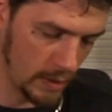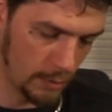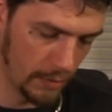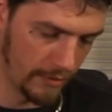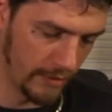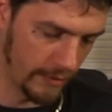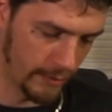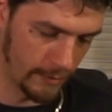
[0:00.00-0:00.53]

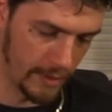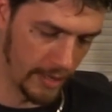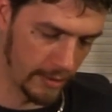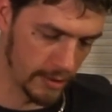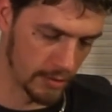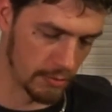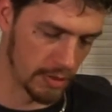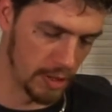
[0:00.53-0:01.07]
Moving from
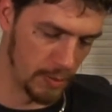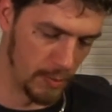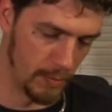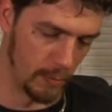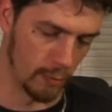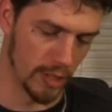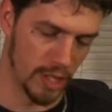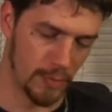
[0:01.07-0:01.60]
there is
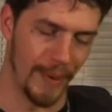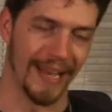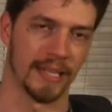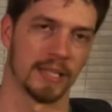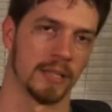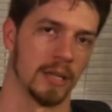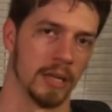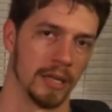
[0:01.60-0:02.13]

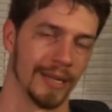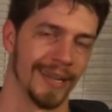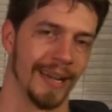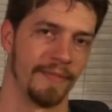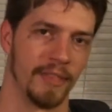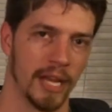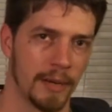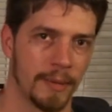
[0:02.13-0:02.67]
Ridgeback Skunk.
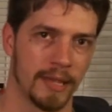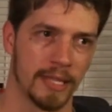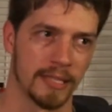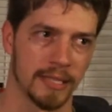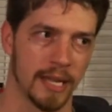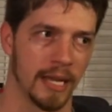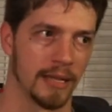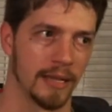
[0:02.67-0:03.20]
I've thought about
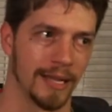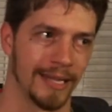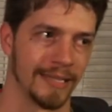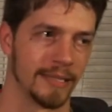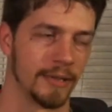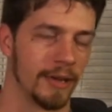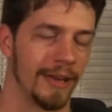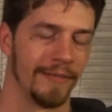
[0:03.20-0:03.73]
this guy a lot and
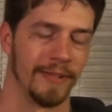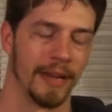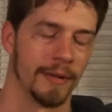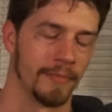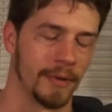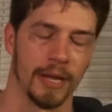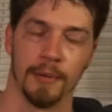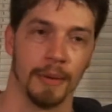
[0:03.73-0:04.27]
I still have
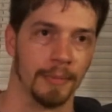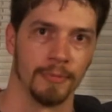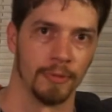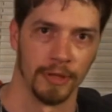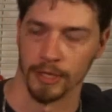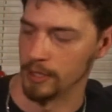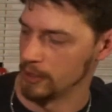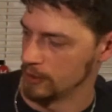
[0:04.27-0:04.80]
not come up
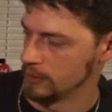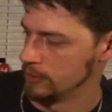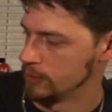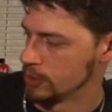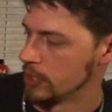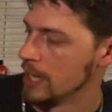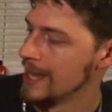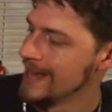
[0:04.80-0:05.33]
with a
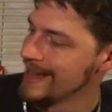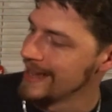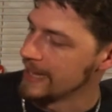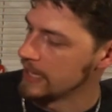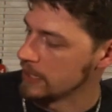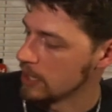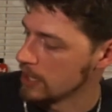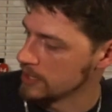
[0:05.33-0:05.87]
conclusion.
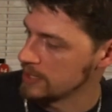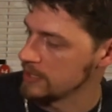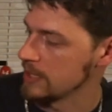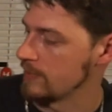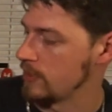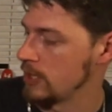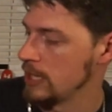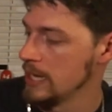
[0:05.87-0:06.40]
He costs
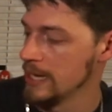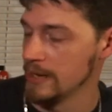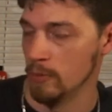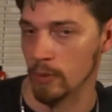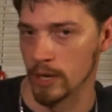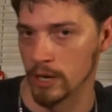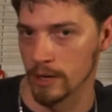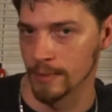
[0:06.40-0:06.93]
7,
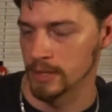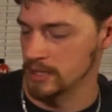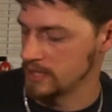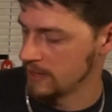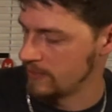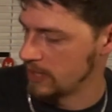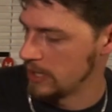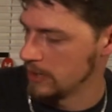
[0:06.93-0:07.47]
1 armor,
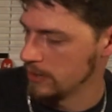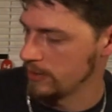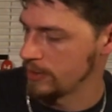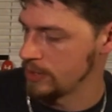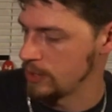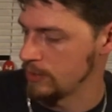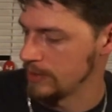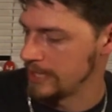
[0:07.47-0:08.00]
7
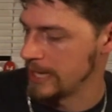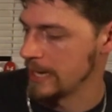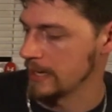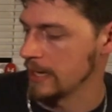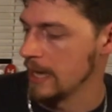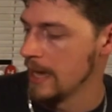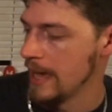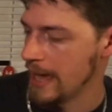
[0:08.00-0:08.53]
health, 2
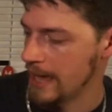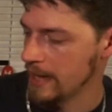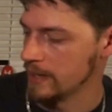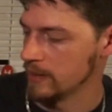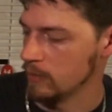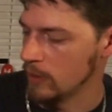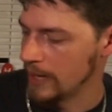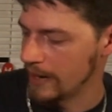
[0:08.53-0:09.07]
attack,
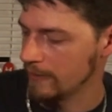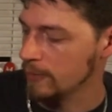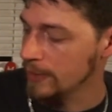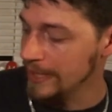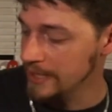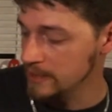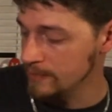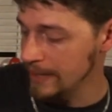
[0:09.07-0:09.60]
and
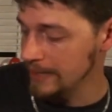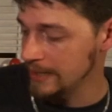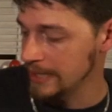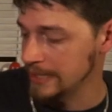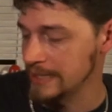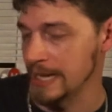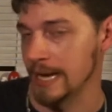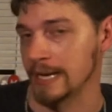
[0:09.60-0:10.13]
whenever he is
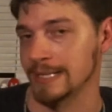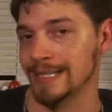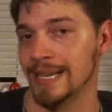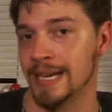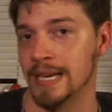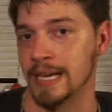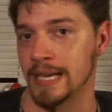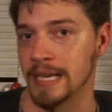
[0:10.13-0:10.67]
melee attacked,
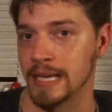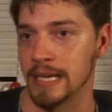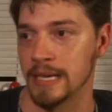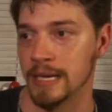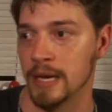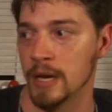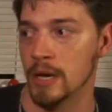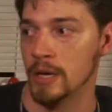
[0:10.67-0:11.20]

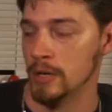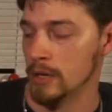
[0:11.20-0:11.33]
he